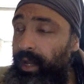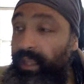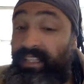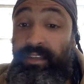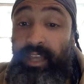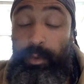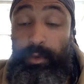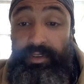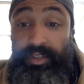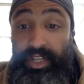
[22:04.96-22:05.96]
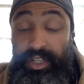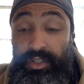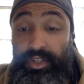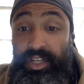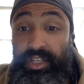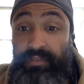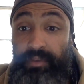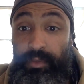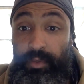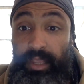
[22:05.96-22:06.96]
that's the Nile River, stretching
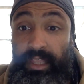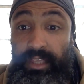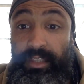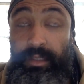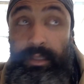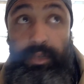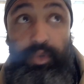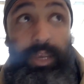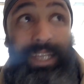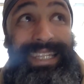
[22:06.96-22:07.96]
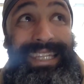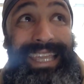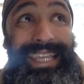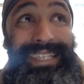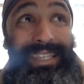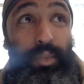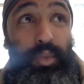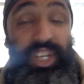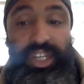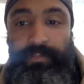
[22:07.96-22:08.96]
from the Great Lakes
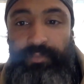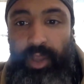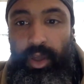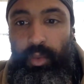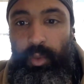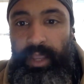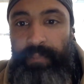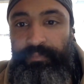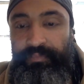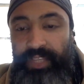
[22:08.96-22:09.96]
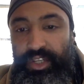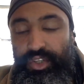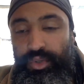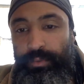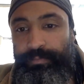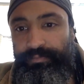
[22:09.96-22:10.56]
region all the way to